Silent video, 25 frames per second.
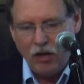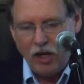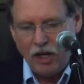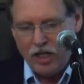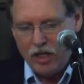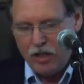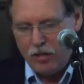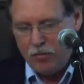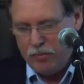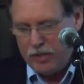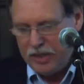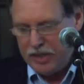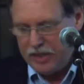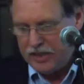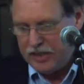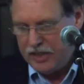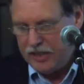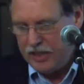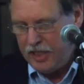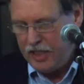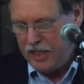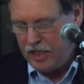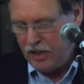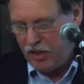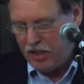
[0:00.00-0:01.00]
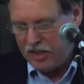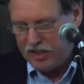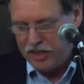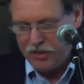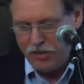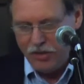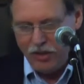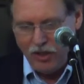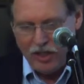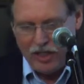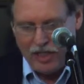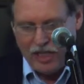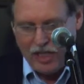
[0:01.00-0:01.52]
autumn in Sydney,
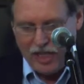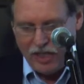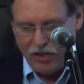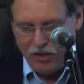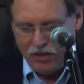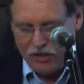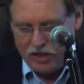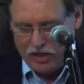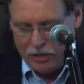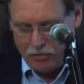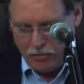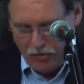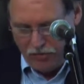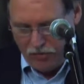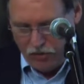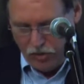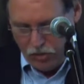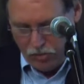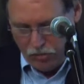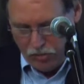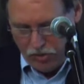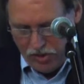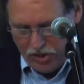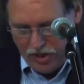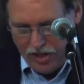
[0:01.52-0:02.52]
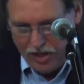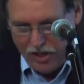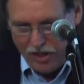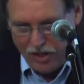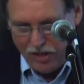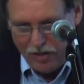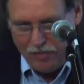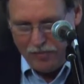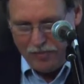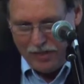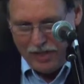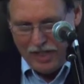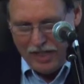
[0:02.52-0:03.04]
Australia, I know some of you were
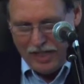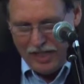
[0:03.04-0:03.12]
there,